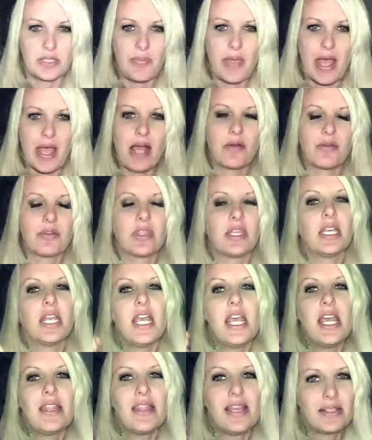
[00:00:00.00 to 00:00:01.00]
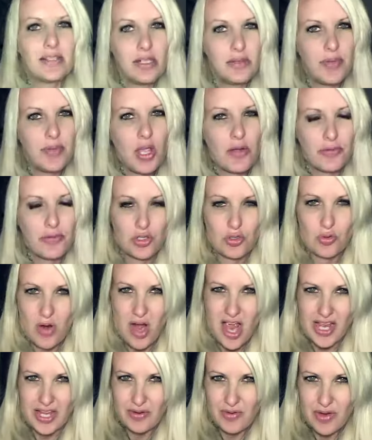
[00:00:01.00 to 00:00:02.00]
back with it. That's going to be over
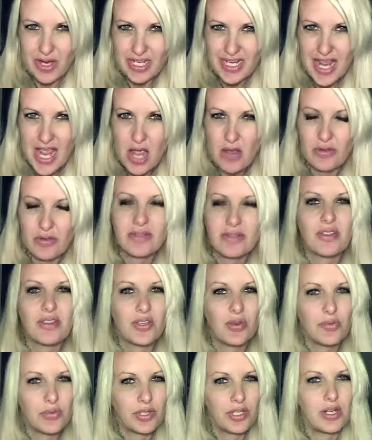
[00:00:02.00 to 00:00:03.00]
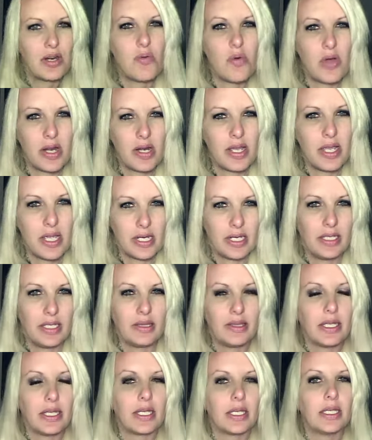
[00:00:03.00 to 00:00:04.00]
drying right now and so you really don't want to get
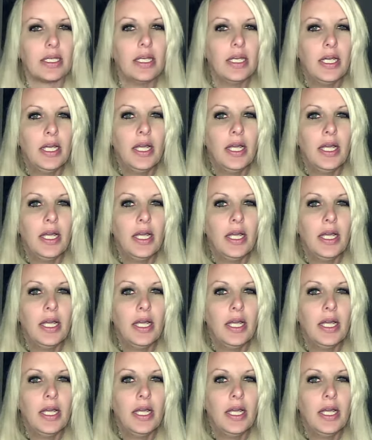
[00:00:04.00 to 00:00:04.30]
anything